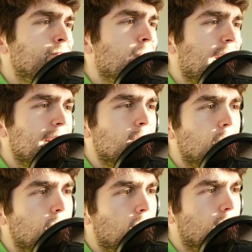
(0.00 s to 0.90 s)

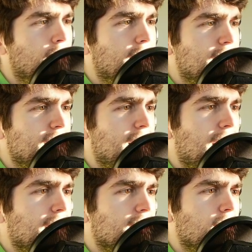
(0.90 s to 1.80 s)
into the
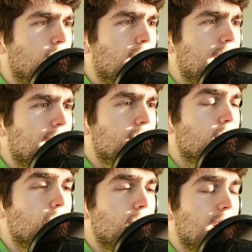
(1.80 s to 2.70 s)
stack right after
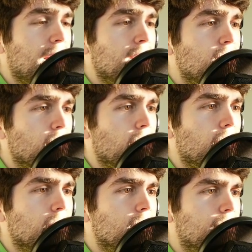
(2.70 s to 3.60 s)
we enter
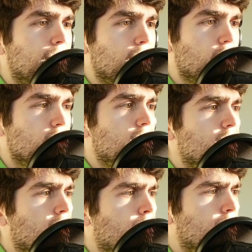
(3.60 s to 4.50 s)
the function
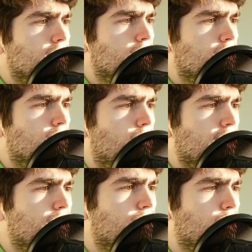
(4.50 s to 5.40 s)
sum. Why the
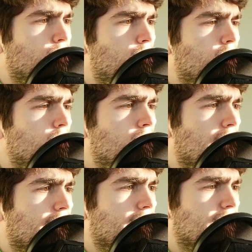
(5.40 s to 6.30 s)
fuck would we do that?
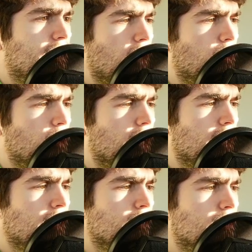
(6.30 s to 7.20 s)

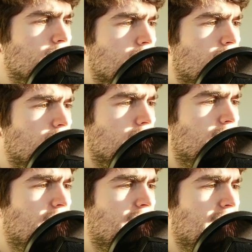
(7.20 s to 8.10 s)
Okay. The
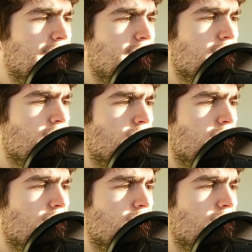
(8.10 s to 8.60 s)
lines